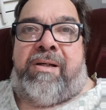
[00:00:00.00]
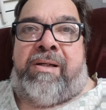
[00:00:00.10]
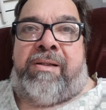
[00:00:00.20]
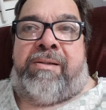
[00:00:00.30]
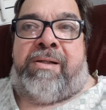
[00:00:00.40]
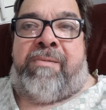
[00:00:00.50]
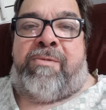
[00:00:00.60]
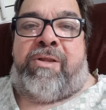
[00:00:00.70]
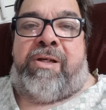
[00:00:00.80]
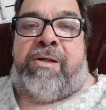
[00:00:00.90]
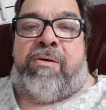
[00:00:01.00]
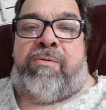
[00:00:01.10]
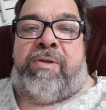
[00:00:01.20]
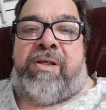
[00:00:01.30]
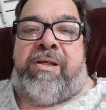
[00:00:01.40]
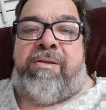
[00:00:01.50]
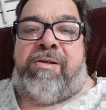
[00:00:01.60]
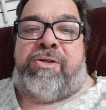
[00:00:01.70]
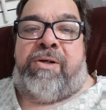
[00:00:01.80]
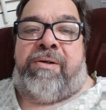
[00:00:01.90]
And I'm sitting over in the easy
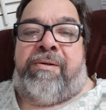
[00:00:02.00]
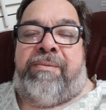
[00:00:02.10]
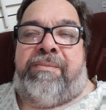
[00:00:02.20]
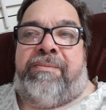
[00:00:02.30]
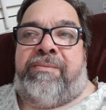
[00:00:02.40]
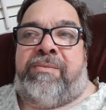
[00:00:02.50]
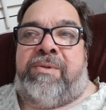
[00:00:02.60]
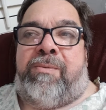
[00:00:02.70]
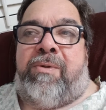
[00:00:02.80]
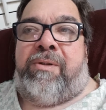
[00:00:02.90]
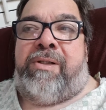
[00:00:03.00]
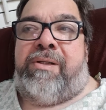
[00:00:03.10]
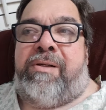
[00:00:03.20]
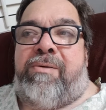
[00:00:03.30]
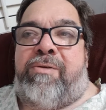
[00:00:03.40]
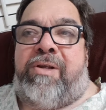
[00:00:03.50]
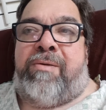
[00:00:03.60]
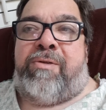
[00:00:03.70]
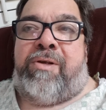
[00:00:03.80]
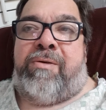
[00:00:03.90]
chair while Linda goes
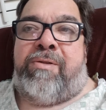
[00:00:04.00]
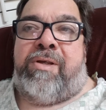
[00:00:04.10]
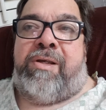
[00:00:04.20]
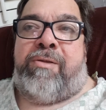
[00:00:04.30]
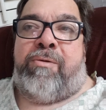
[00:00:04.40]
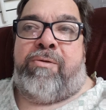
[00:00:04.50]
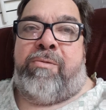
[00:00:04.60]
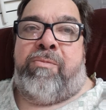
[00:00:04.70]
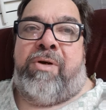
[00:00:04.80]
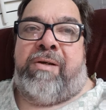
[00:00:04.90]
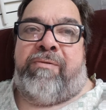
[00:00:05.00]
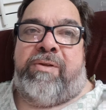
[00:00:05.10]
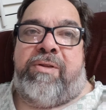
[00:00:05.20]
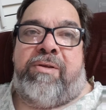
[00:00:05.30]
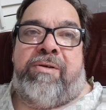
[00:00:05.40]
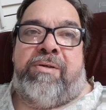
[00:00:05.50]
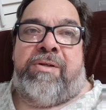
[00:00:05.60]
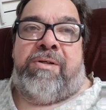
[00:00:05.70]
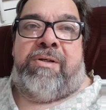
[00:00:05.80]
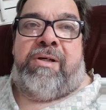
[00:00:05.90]
downstairs and gets her some breakfast.
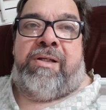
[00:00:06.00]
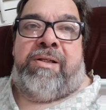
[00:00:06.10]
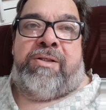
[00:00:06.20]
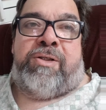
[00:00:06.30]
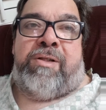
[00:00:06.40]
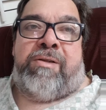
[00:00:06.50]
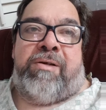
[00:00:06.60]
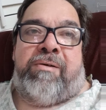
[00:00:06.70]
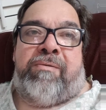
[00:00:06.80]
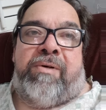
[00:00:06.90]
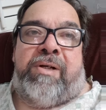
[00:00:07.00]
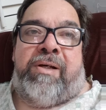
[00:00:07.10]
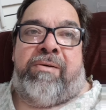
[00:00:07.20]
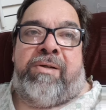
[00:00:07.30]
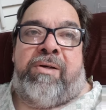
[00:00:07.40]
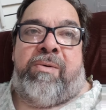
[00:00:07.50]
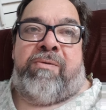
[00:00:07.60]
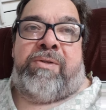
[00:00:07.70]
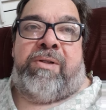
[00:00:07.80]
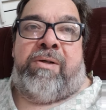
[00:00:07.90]
And then she's going to run out and go
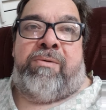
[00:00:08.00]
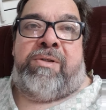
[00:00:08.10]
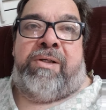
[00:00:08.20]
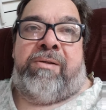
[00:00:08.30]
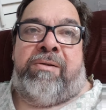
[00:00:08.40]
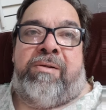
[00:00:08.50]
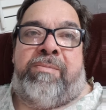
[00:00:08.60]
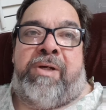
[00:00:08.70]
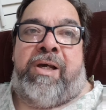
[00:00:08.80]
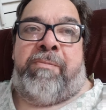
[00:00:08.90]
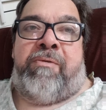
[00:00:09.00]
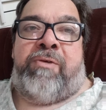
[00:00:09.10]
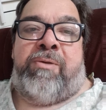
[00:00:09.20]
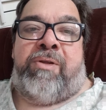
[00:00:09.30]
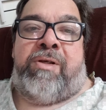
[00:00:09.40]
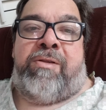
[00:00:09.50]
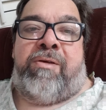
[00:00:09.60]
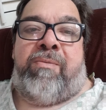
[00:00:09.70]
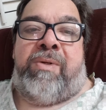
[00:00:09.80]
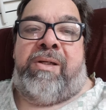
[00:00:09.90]
over to the hotel and pick up a few things
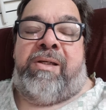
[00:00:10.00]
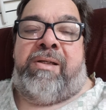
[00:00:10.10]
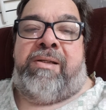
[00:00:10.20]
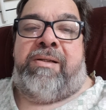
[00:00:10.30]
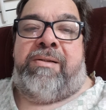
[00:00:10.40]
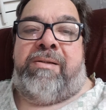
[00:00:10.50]
that we need